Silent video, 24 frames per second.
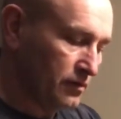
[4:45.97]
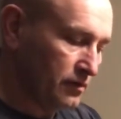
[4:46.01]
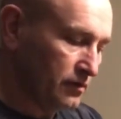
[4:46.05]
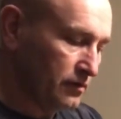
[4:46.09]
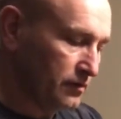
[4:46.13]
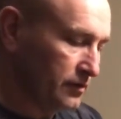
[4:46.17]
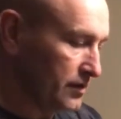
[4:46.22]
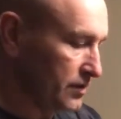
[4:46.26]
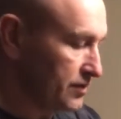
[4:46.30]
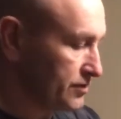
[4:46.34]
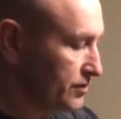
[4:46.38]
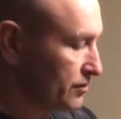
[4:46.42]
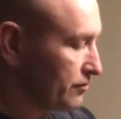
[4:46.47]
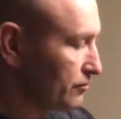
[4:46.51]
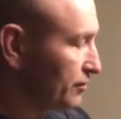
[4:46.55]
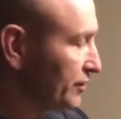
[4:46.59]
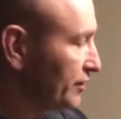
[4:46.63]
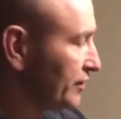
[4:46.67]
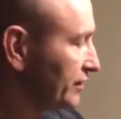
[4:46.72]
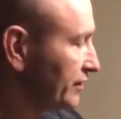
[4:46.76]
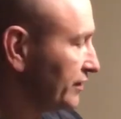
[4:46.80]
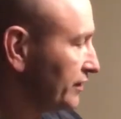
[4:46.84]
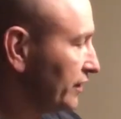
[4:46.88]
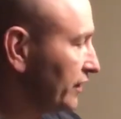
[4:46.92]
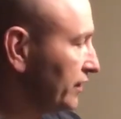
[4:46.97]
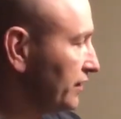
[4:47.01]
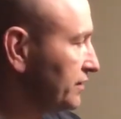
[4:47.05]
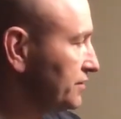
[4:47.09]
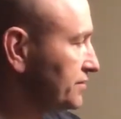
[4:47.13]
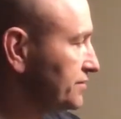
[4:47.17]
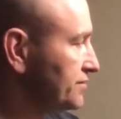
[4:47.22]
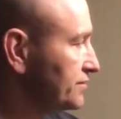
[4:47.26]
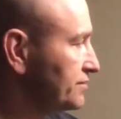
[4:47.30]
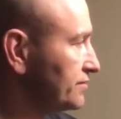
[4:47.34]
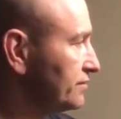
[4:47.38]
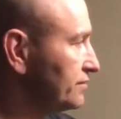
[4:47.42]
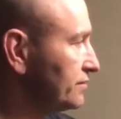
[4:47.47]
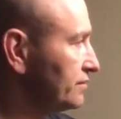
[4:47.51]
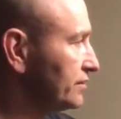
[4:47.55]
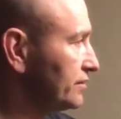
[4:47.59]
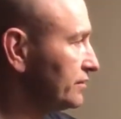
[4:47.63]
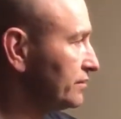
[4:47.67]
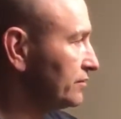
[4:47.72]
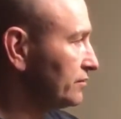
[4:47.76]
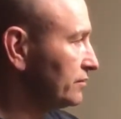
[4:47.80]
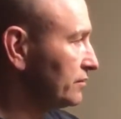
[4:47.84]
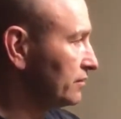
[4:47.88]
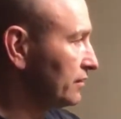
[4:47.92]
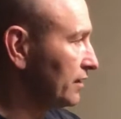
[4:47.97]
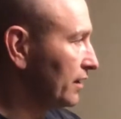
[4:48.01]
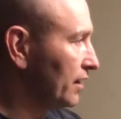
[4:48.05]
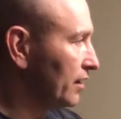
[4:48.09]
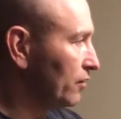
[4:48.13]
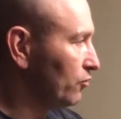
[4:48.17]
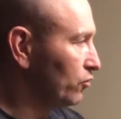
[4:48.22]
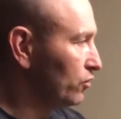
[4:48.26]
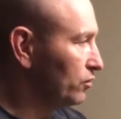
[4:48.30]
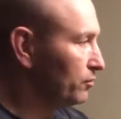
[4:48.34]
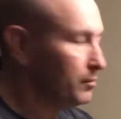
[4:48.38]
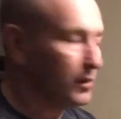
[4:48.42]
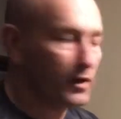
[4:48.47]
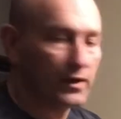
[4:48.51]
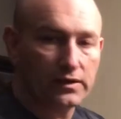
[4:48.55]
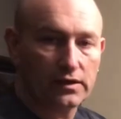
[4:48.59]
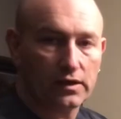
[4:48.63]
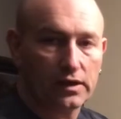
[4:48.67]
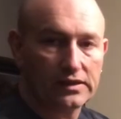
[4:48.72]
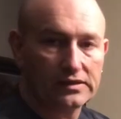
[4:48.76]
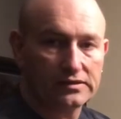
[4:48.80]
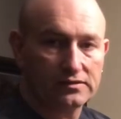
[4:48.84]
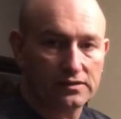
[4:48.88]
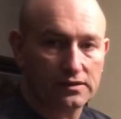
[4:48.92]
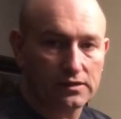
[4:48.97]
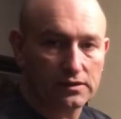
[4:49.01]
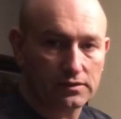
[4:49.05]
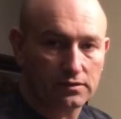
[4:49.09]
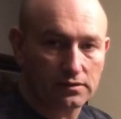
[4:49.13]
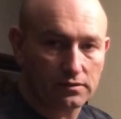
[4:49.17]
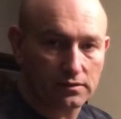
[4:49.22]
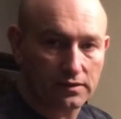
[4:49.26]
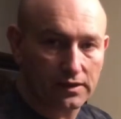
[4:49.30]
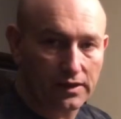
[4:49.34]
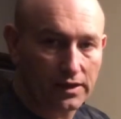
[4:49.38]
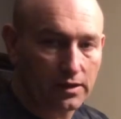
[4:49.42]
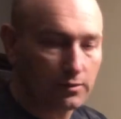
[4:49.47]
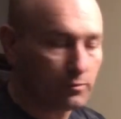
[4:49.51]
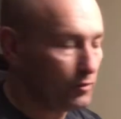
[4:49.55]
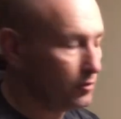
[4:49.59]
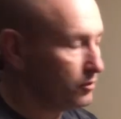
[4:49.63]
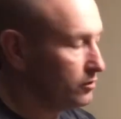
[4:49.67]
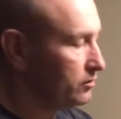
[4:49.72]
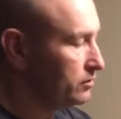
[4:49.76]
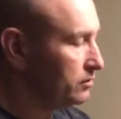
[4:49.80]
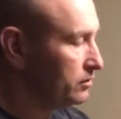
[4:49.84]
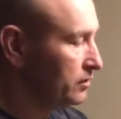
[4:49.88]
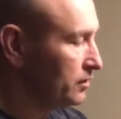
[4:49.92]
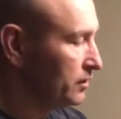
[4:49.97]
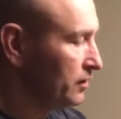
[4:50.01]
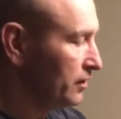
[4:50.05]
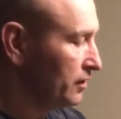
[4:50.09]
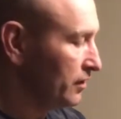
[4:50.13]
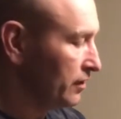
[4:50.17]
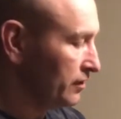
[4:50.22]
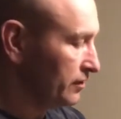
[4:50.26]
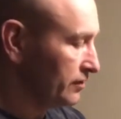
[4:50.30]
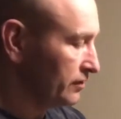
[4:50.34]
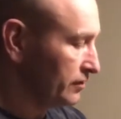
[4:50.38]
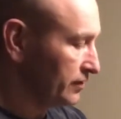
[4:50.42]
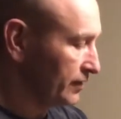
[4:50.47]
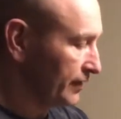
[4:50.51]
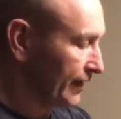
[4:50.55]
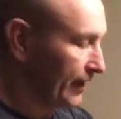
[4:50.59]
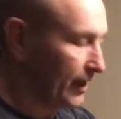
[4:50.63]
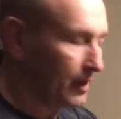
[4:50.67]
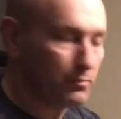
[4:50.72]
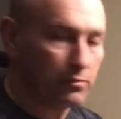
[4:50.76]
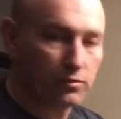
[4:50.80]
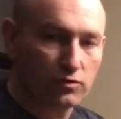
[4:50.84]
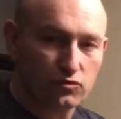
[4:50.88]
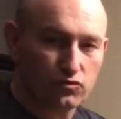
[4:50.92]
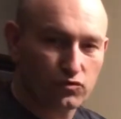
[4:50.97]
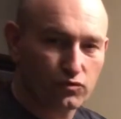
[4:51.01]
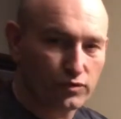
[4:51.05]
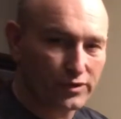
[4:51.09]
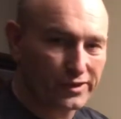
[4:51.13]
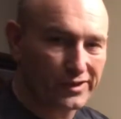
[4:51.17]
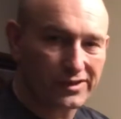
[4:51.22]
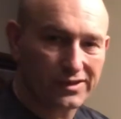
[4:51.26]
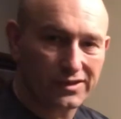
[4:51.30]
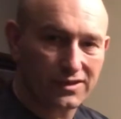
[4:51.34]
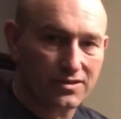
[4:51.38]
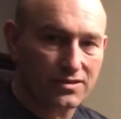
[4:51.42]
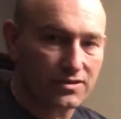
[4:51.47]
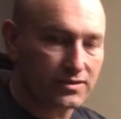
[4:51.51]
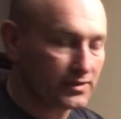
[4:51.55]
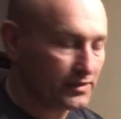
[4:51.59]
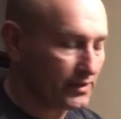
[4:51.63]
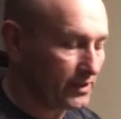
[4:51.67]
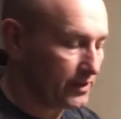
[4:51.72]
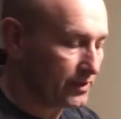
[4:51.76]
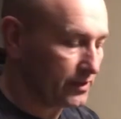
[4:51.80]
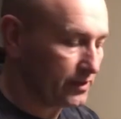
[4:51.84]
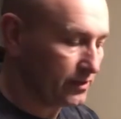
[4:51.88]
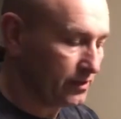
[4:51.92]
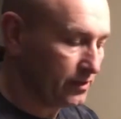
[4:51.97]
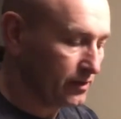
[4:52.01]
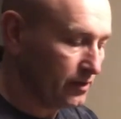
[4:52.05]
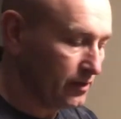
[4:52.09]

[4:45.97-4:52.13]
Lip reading: These are really nice. They're 1x19 cable. The cable's really slick.